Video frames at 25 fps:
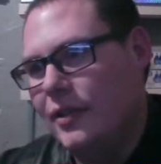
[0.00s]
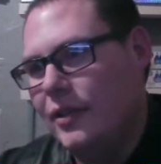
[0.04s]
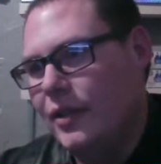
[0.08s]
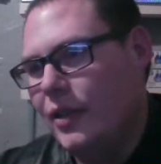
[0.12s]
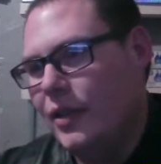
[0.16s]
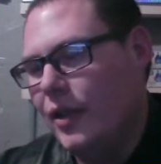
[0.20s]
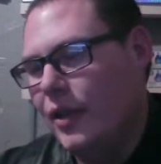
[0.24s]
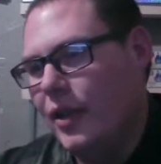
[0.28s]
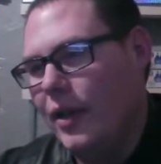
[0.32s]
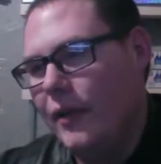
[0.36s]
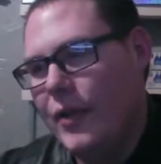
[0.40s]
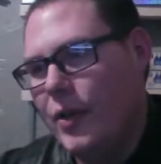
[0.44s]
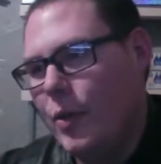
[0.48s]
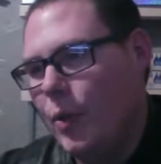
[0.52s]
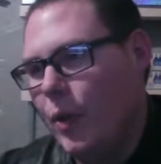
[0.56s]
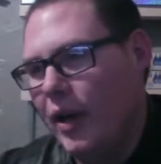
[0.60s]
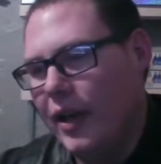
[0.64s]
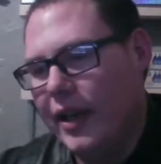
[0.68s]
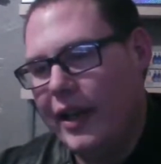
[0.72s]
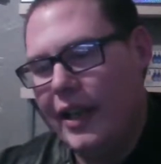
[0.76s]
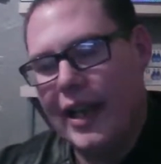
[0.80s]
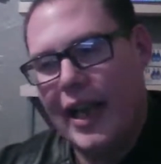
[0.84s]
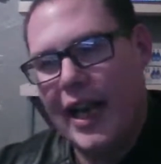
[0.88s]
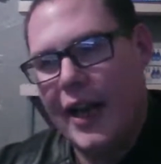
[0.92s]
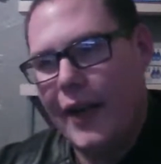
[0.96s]
If you want
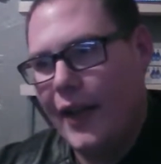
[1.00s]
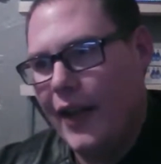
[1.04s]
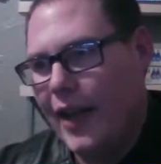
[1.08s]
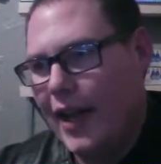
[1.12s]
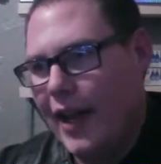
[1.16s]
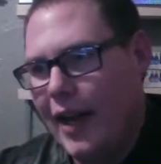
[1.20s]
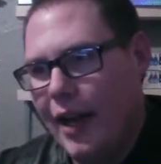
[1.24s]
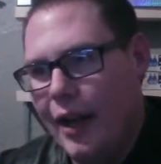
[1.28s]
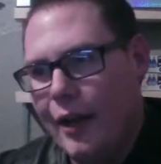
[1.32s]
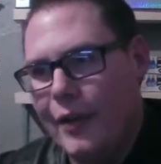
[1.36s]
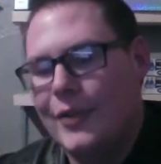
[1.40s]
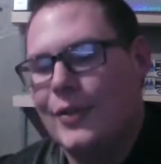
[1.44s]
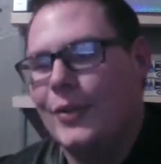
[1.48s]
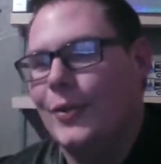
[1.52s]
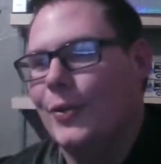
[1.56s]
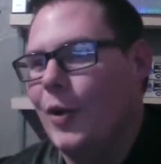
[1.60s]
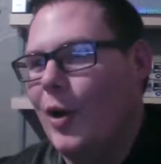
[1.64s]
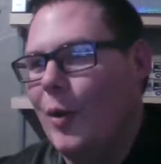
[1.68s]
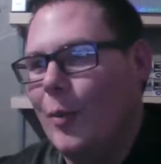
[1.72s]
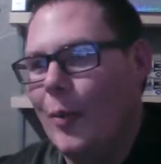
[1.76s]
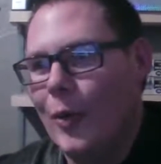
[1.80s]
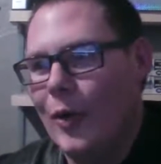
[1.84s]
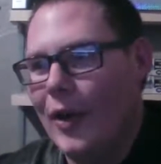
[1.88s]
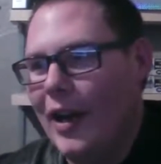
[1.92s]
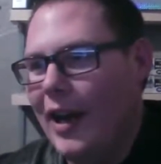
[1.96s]
to get out of the house and
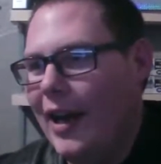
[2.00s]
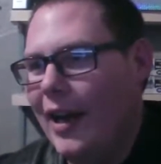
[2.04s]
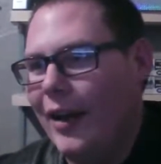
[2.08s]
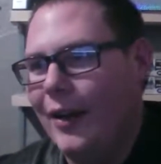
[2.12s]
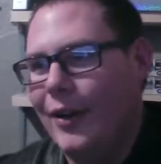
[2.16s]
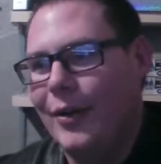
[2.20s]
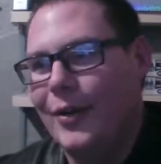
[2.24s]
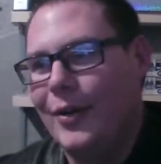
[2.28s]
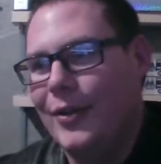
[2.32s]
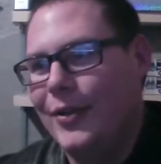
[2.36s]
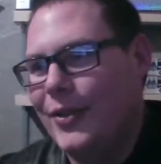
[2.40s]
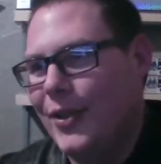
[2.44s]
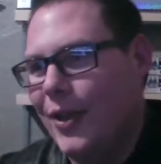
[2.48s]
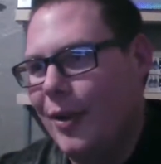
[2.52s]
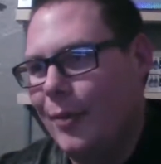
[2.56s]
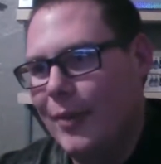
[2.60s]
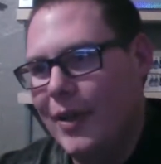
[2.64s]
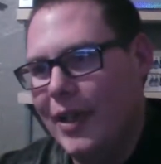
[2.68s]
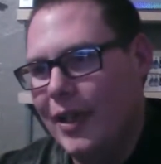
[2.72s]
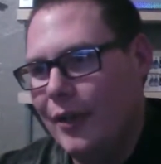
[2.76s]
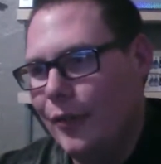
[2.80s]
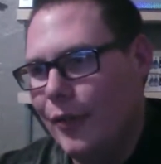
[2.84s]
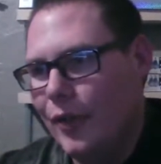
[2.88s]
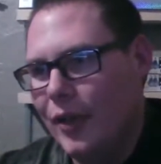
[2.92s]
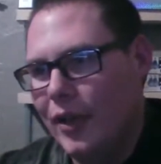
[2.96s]
roam around and do something
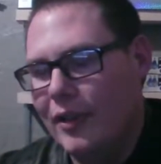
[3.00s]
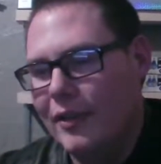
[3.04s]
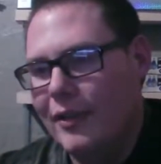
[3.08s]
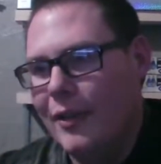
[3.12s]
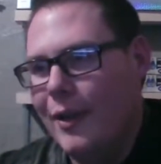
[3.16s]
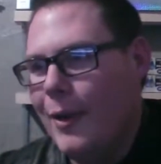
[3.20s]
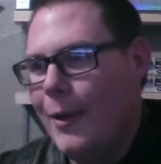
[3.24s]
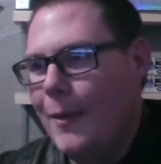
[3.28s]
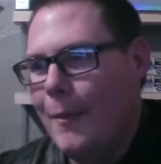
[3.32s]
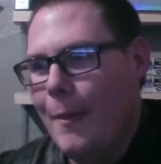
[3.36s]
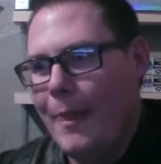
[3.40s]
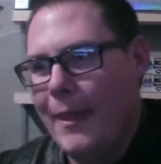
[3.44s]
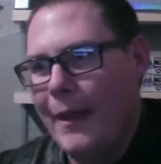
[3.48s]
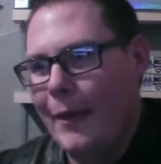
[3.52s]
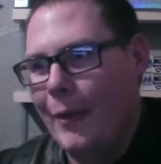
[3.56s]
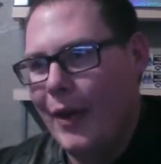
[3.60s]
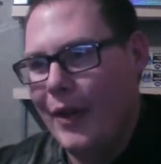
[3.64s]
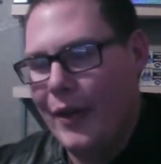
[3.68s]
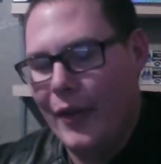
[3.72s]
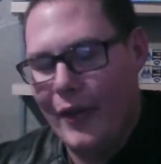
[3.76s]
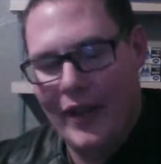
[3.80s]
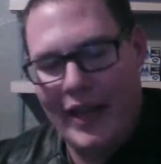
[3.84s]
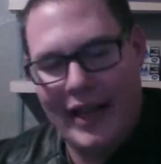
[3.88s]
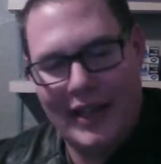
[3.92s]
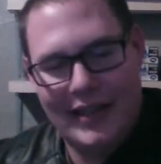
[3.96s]
different,
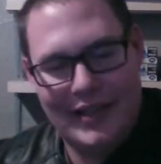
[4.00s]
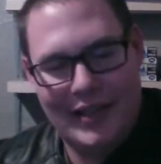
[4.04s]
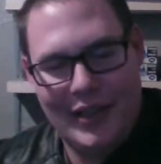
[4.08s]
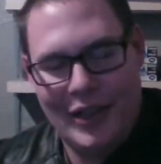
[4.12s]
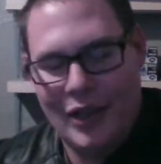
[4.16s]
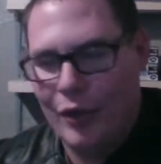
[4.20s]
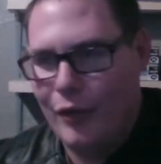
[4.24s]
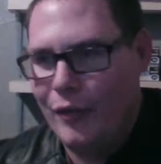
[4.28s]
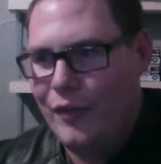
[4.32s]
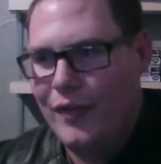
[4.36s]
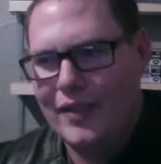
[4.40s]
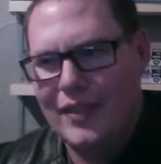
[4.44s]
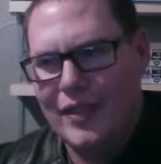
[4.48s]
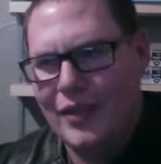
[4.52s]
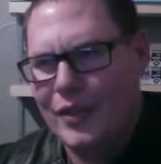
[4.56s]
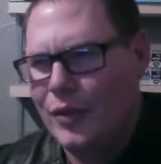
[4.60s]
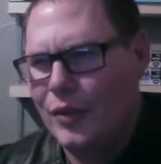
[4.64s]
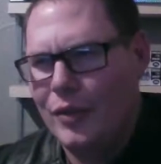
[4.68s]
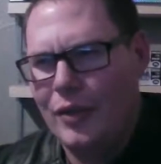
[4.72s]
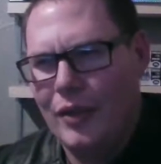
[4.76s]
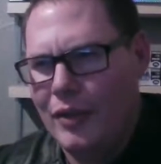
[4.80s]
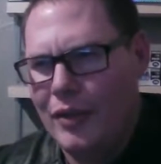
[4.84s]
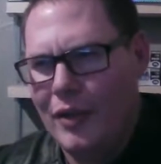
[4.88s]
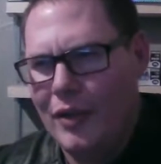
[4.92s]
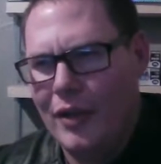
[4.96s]
whether that's, you know,
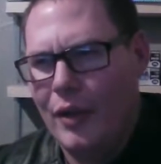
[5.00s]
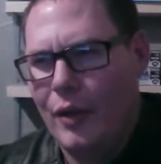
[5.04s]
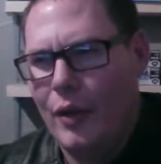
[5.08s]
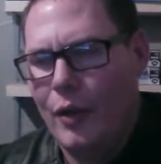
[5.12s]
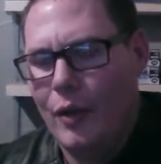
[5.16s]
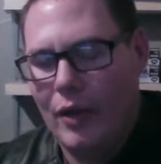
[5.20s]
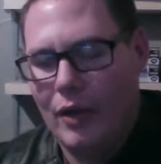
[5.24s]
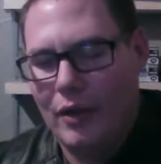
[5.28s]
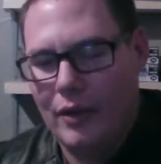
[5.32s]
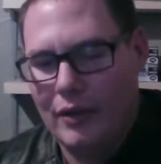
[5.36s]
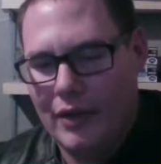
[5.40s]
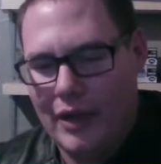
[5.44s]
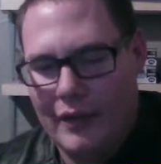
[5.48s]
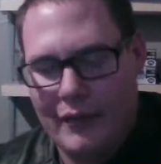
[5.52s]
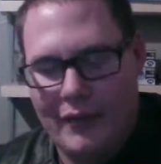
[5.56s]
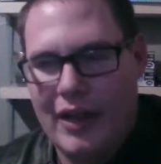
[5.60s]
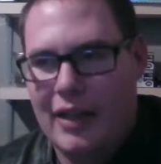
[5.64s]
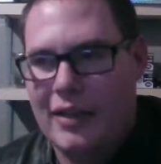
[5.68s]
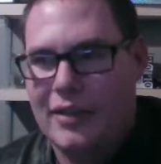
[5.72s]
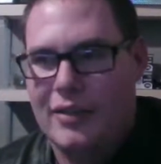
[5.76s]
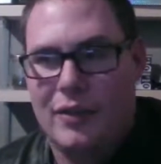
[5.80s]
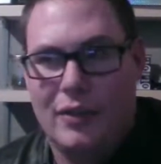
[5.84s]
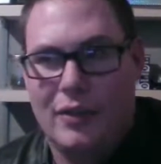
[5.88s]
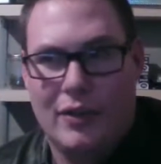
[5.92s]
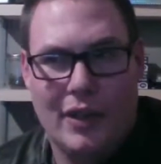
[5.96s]
physical or
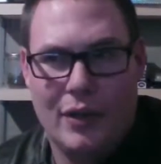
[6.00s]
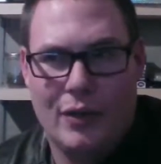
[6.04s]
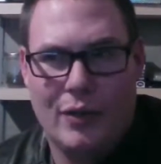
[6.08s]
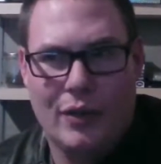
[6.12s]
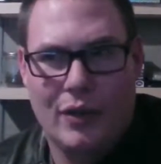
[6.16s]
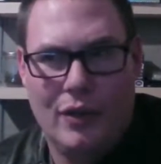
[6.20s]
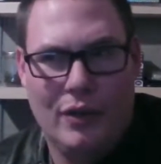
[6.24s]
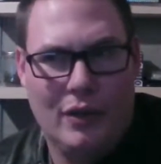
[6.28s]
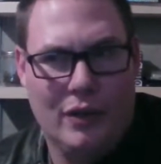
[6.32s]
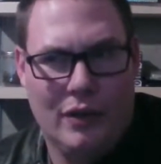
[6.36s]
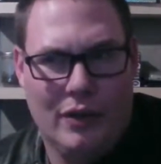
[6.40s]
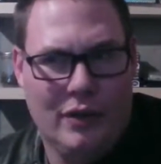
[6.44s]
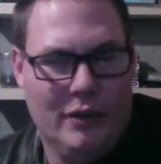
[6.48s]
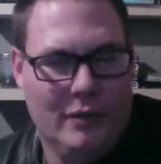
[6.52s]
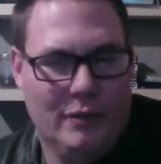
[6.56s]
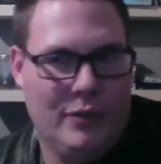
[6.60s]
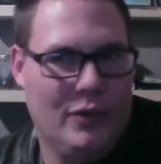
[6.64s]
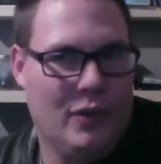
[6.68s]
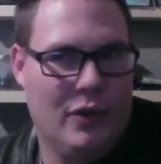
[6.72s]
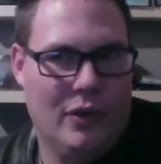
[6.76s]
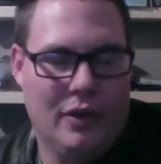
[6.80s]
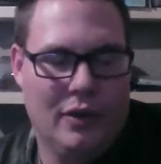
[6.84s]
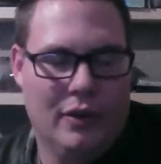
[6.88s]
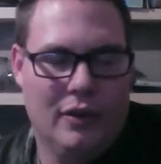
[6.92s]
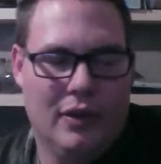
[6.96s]
that's literal
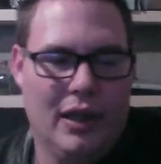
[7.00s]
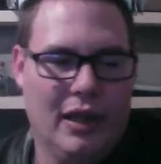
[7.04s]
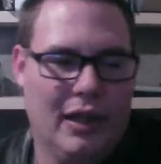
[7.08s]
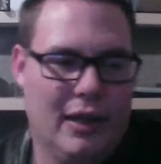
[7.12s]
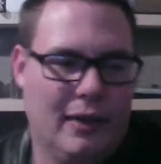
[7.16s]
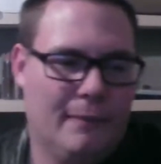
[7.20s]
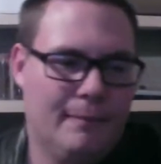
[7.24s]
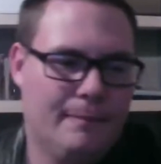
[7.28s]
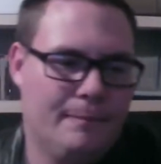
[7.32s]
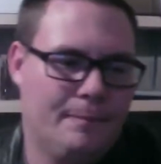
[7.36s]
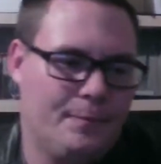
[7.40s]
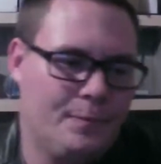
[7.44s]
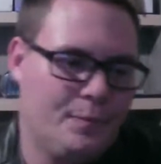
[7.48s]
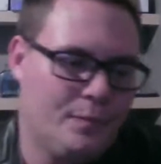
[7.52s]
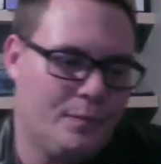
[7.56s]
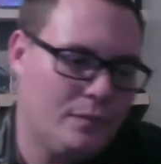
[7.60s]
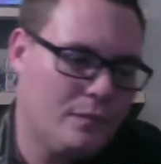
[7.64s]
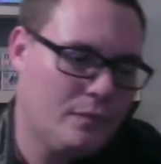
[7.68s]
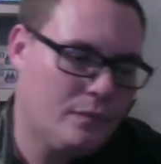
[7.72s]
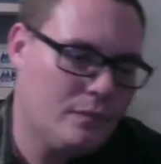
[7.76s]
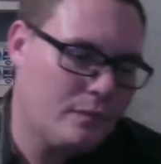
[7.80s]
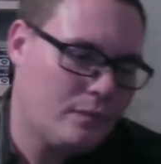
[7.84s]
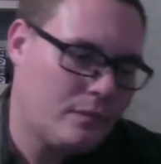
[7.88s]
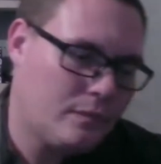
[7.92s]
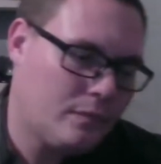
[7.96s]
or
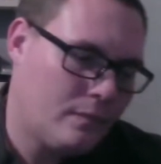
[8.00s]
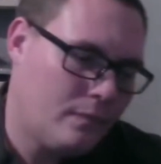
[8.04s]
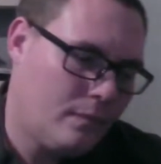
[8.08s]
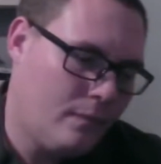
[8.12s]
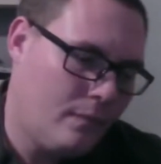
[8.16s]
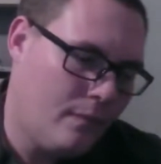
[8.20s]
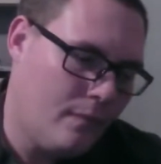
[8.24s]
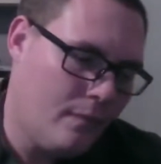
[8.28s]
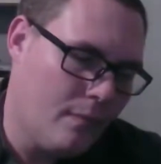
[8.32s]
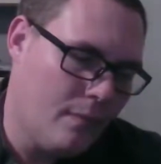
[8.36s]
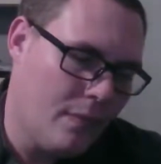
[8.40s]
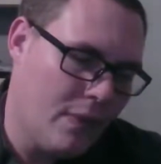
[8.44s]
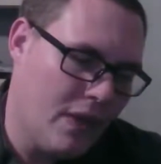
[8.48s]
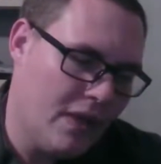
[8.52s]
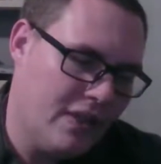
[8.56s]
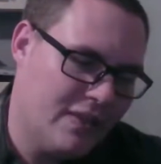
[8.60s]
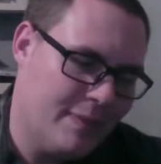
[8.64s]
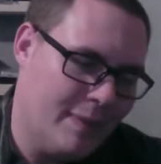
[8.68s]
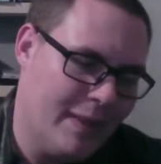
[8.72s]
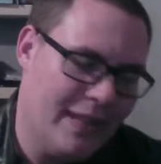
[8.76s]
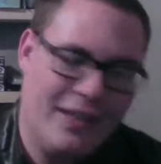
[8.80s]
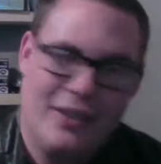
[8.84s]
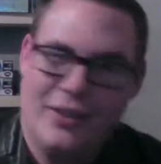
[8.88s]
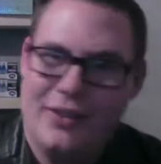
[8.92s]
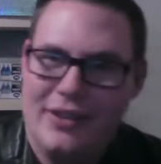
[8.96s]

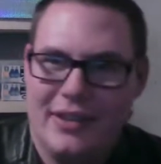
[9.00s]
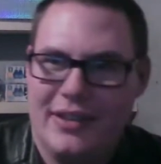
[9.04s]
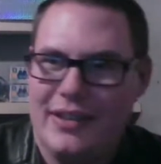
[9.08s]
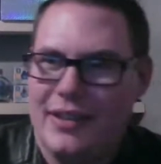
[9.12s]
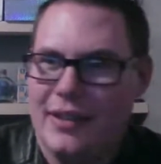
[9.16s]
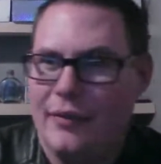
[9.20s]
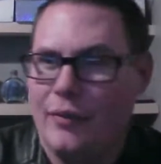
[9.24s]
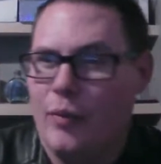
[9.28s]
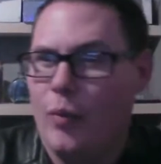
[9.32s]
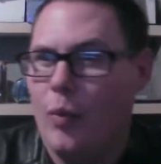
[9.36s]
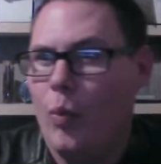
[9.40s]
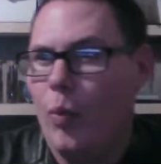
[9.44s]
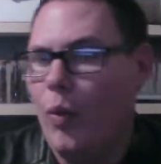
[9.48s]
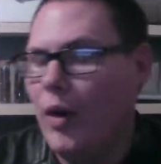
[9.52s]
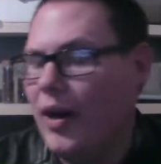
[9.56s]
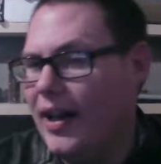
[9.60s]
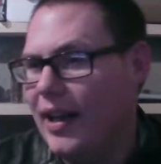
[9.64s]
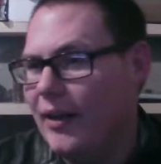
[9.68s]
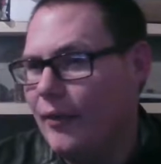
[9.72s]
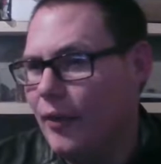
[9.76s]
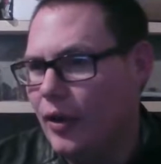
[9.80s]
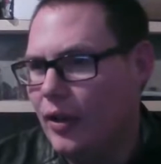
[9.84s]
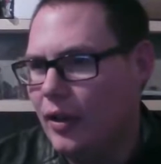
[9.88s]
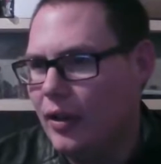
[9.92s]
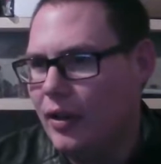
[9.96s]
speculative,
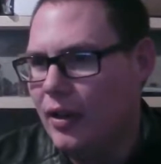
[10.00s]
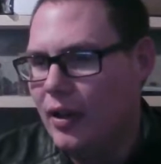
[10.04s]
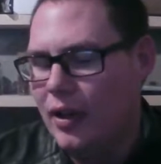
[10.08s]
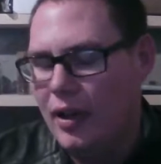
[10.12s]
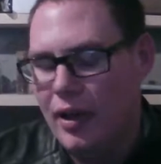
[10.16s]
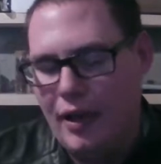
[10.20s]
whatever.